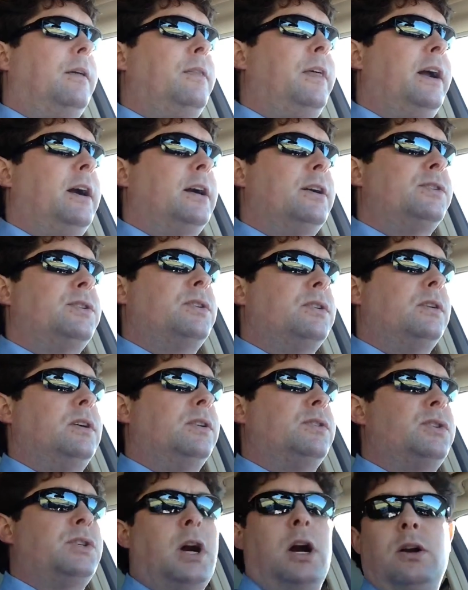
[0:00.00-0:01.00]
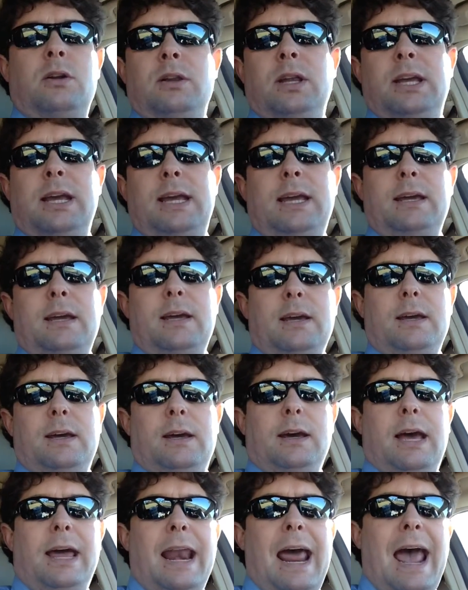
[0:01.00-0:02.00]
there is certainly
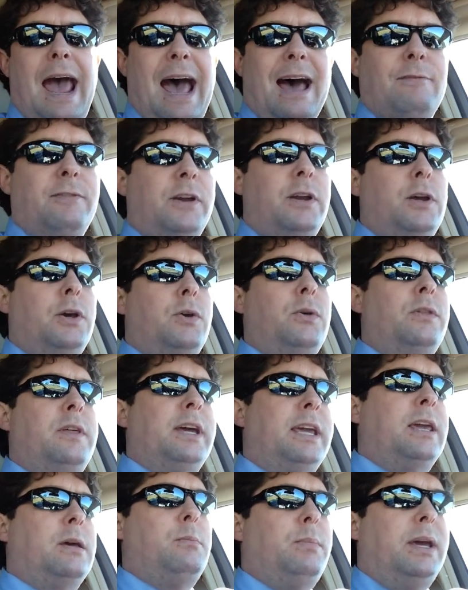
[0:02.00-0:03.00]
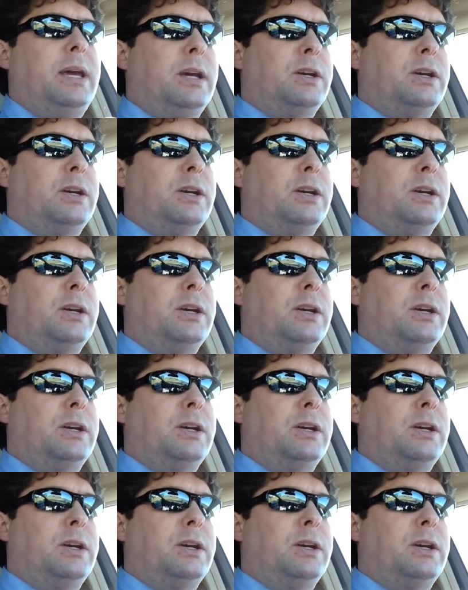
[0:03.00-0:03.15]
an avenue that can be